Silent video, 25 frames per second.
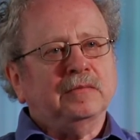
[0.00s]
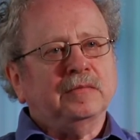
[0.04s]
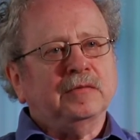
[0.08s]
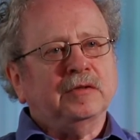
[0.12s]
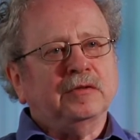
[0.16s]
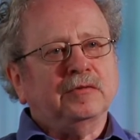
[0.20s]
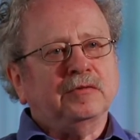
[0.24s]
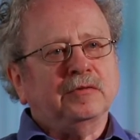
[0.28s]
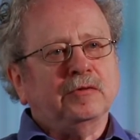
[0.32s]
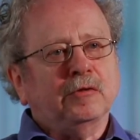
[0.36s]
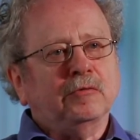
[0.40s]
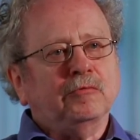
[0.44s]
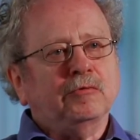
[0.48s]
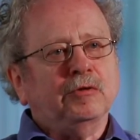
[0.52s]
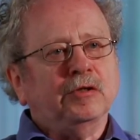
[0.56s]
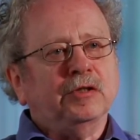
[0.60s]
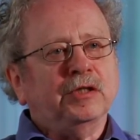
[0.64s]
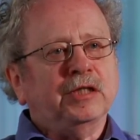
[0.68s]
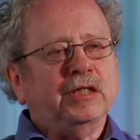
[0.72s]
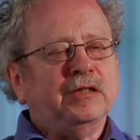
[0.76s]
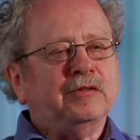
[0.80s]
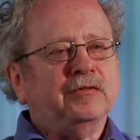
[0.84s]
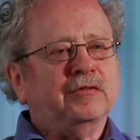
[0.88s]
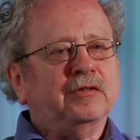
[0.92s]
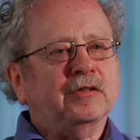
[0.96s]
There's no real
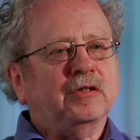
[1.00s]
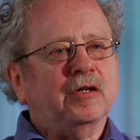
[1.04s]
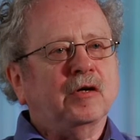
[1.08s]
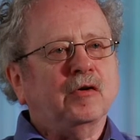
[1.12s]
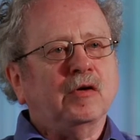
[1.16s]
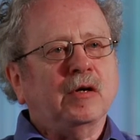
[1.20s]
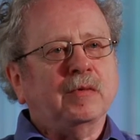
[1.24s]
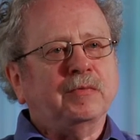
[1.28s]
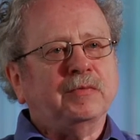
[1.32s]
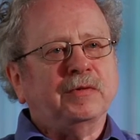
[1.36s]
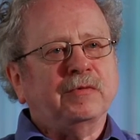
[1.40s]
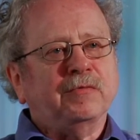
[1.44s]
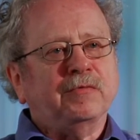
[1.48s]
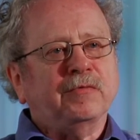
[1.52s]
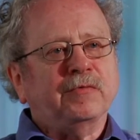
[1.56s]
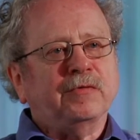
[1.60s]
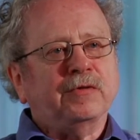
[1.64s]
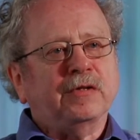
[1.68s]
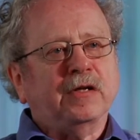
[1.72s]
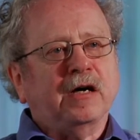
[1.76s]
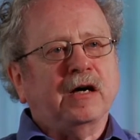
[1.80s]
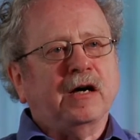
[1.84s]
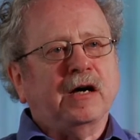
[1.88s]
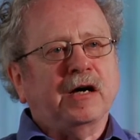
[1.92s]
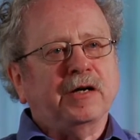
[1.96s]
need to go up to
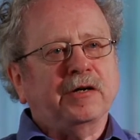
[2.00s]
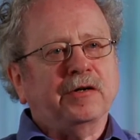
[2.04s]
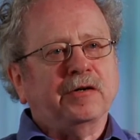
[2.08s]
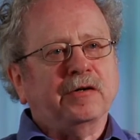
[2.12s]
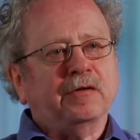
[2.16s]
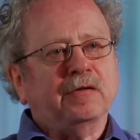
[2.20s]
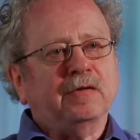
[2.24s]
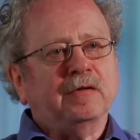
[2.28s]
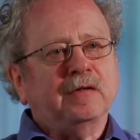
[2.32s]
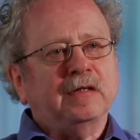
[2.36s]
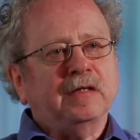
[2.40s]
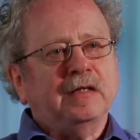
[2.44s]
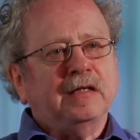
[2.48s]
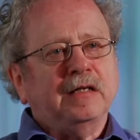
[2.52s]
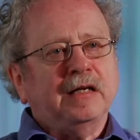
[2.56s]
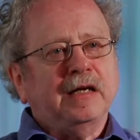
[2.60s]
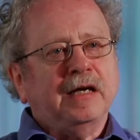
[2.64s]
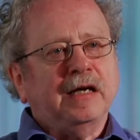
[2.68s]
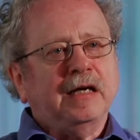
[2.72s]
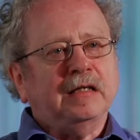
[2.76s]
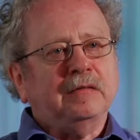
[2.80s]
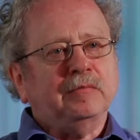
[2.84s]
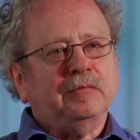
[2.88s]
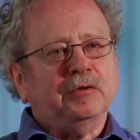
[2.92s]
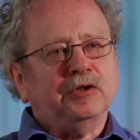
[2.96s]
the higher
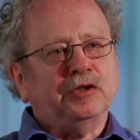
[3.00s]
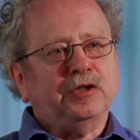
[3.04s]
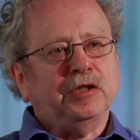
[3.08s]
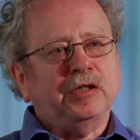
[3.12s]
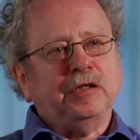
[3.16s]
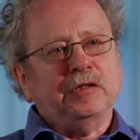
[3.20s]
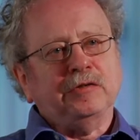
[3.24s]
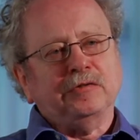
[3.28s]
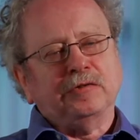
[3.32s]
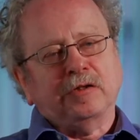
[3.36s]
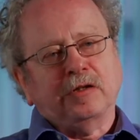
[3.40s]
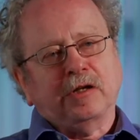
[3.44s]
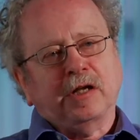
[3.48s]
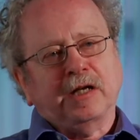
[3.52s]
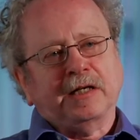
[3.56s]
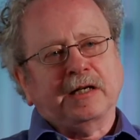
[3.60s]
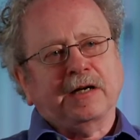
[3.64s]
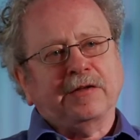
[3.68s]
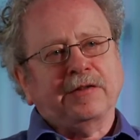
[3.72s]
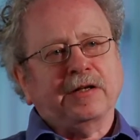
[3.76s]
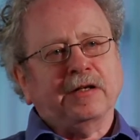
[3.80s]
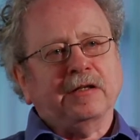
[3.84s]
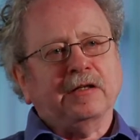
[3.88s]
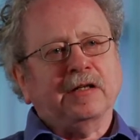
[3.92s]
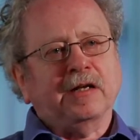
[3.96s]
end machines, unlike
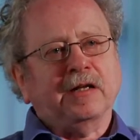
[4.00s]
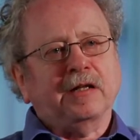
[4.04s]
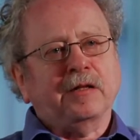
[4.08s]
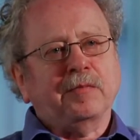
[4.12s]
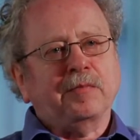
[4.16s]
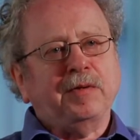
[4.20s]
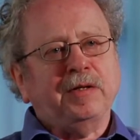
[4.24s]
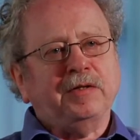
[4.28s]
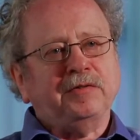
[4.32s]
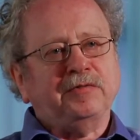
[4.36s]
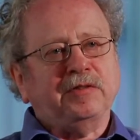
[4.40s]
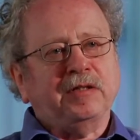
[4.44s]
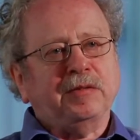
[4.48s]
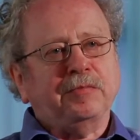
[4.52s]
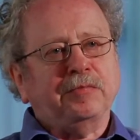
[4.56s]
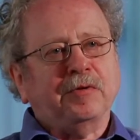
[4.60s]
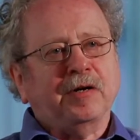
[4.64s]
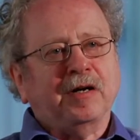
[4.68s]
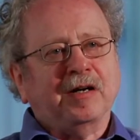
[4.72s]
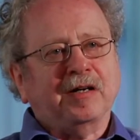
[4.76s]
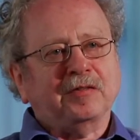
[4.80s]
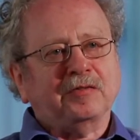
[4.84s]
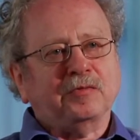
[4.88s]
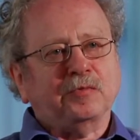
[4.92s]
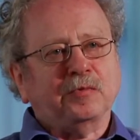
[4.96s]
I think a lot of the PC
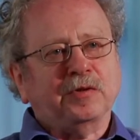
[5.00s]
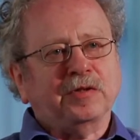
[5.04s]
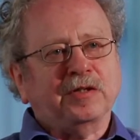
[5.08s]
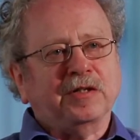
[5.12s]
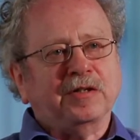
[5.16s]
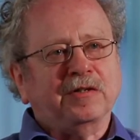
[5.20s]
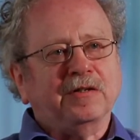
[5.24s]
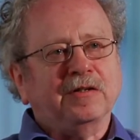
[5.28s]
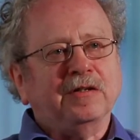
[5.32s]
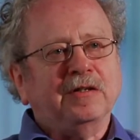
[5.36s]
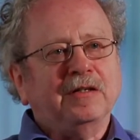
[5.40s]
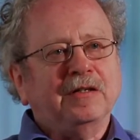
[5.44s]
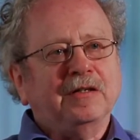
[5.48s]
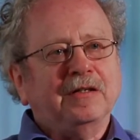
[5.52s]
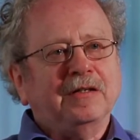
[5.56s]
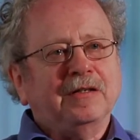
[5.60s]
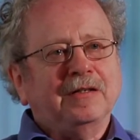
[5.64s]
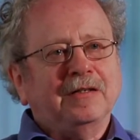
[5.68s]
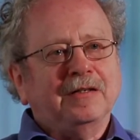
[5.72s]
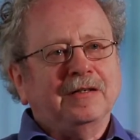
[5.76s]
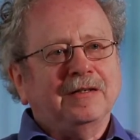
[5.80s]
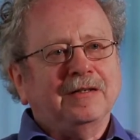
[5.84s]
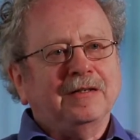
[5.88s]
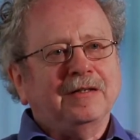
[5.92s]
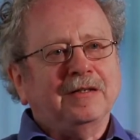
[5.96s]
products where the
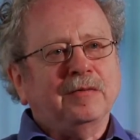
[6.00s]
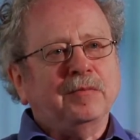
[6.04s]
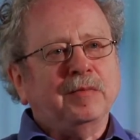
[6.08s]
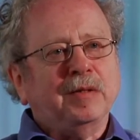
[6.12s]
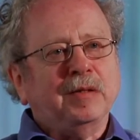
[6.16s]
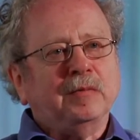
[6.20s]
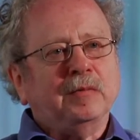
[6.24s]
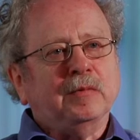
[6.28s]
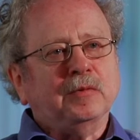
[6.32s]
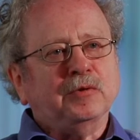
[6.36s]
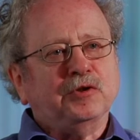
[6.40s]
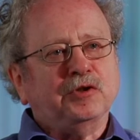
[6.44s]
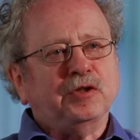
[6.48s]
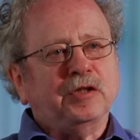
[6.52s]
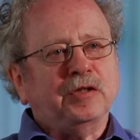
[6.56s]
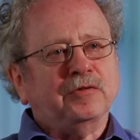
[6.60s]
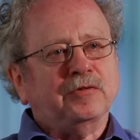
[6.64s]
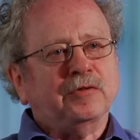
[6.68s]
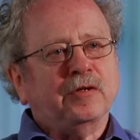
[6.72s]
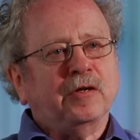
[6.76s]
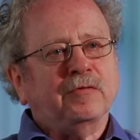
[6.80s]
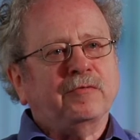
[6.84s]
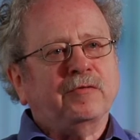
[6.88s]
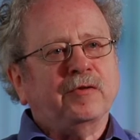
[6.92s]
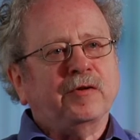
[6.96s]
minimal
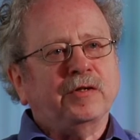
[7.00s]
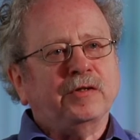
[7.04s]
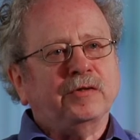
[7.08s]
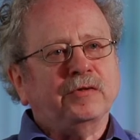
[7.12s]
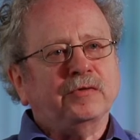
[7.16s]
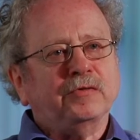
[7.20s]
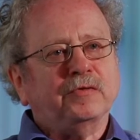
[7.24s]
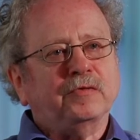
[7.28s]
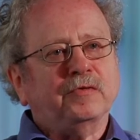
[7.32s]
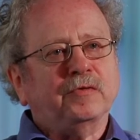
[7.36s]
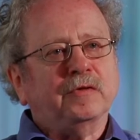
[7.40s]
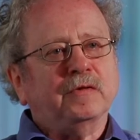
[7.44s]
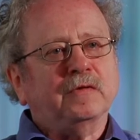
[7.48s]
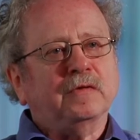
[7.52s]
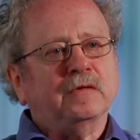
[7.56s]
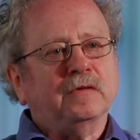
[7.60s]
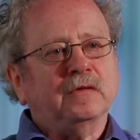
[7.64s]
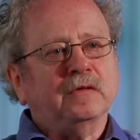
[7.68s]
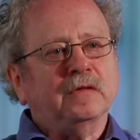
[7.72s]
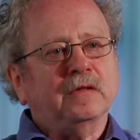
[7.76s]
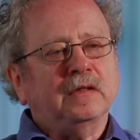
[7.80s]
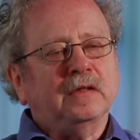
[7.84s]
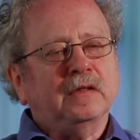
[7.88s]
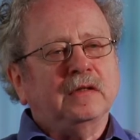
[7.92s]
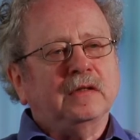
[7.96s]
machines aren't very useful.
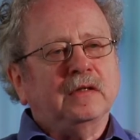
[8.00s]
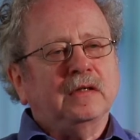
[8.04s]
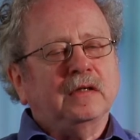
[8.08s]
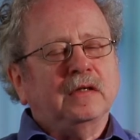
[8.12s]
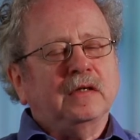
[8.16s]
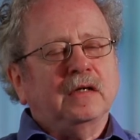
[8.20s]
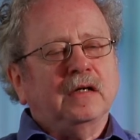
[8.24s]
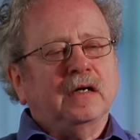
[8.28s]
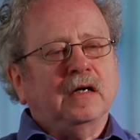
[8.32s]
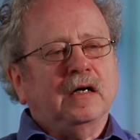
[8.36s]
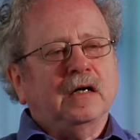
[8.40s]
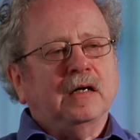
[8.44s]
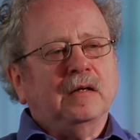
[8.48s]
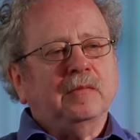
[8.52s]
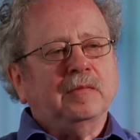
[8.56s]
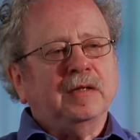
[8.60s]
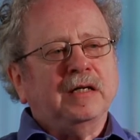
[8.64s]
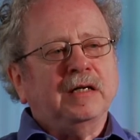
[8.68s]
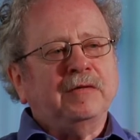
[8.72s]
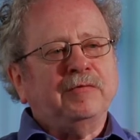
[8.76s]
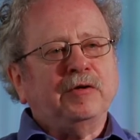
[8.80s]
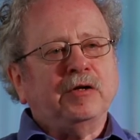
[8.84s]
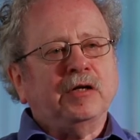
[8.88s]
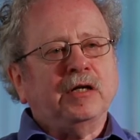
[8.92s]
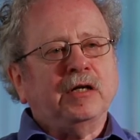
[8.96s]

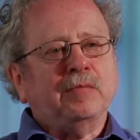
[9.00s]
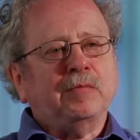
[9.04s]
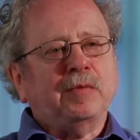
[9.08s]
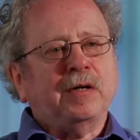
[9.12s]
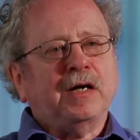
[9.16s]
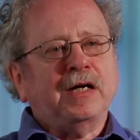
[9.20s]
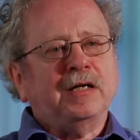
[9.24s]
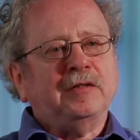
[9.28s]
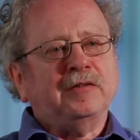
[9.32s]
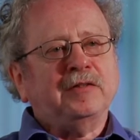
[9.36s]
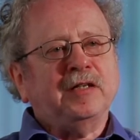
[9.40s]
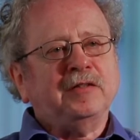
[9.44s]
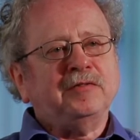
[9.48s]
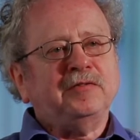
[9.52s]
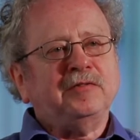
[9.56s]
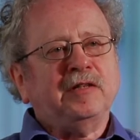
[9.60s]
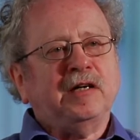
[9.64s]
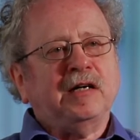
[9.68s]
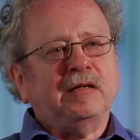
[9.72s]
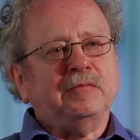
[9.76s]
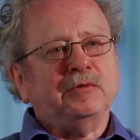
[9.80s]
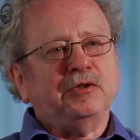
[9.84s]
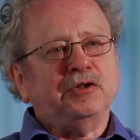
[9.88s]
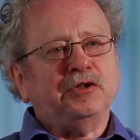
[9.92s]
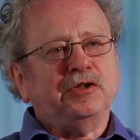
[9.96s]
If you're going to buy a
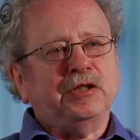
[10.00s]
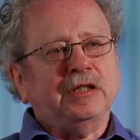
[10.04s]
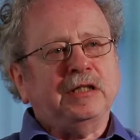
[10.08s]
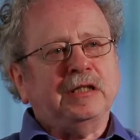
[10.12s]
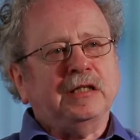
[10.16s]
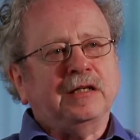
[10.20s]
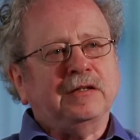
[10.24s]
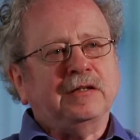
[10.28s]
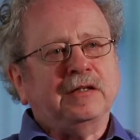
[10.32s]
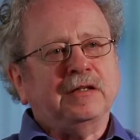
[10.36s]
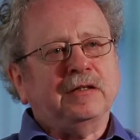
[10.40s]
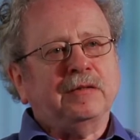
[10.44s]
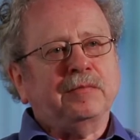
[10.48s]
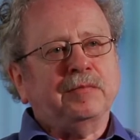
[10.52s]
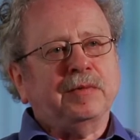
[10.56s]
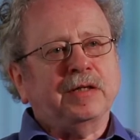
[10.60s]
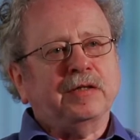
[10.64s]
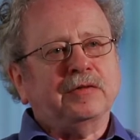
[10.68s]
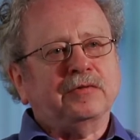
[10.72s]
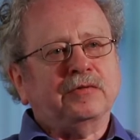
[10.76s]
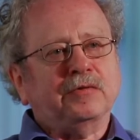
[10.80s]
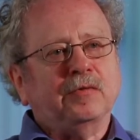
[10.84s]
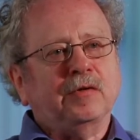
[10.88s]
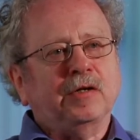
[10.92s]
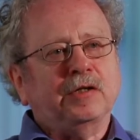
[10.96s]
desktop machine, I think the
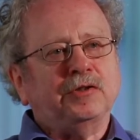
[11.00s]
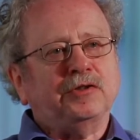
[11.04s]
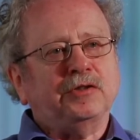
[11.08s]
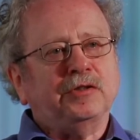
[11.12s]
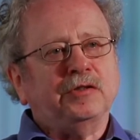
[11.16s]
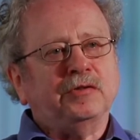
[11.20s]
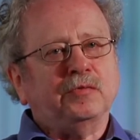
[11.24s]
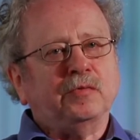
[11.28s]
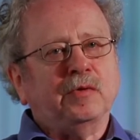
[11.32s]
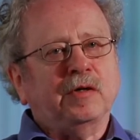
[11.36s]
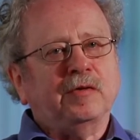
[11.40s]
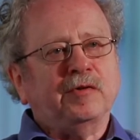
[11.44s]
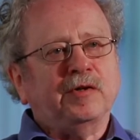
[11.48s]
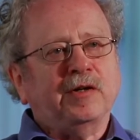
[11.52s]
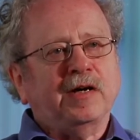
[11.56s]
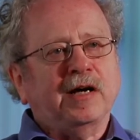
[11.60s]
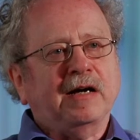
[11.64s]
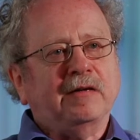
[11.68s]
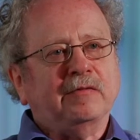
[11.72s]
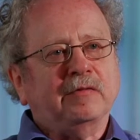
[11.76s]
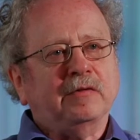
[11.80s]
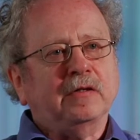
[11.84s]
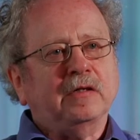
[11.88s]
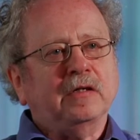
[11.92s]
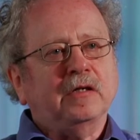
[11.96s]
biggest question is whether you
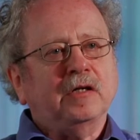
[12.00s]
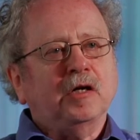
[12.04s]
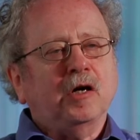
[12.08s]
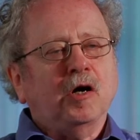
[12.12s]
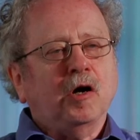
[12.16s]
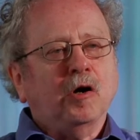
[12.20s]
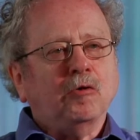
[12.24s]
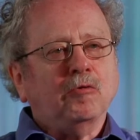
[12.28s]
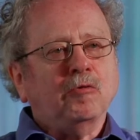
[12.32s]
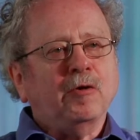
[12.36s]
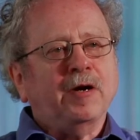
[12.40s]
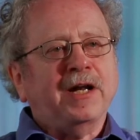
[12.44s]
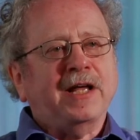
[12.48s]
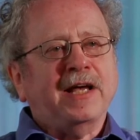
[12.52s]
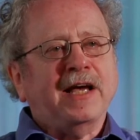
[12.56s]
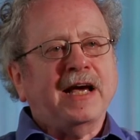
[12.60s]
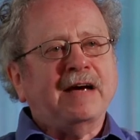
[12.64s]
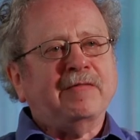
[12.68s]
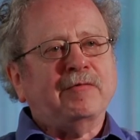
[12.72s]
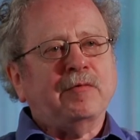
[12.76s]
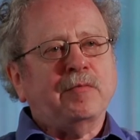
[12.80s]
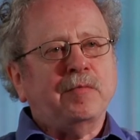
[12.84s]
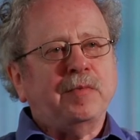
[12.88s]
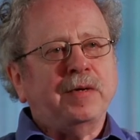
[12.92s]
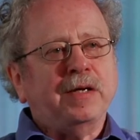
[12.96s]
already
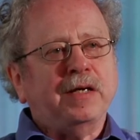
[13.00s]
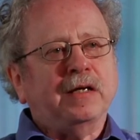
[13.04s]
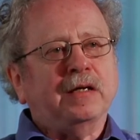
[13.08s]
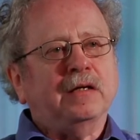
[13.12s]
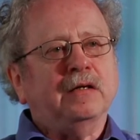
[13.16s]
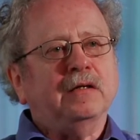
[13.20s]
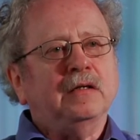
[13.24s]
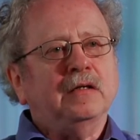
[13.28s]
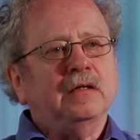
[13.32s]
have a big